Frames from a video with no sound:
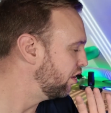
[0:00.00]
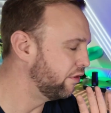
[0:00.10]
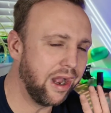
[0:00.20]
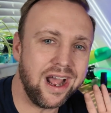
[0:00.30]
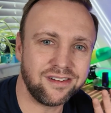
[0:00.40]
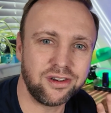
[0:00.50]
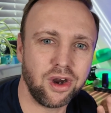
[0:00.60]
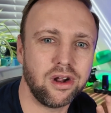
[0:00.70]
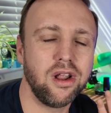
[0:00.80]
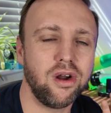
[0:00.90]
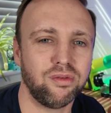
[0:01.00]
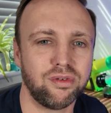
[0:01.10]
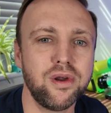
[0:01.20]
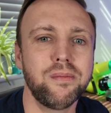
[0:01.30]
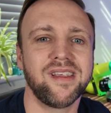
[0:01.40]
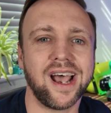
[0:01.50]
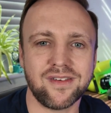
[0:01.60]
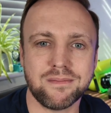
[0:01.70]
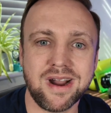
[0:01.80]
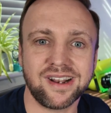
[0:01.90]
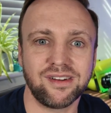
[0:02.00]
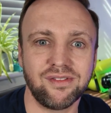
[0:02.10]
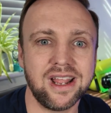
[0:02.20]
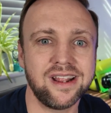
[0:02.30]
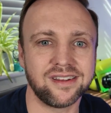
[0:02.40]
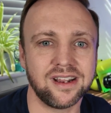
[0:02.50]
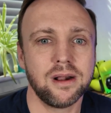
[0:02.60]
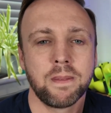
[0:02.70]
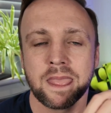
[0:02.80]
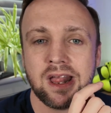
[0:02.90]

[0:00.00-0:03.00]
who hasn't got a lot of room to have a massive laser